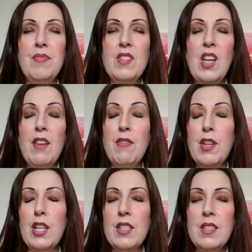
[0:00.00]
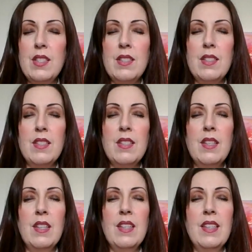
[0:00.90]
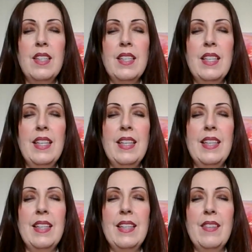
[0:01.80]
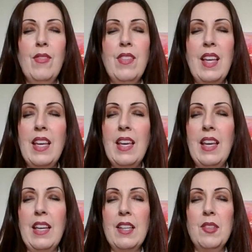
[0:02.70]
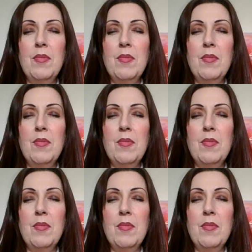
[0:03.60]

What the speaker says: diverse thinking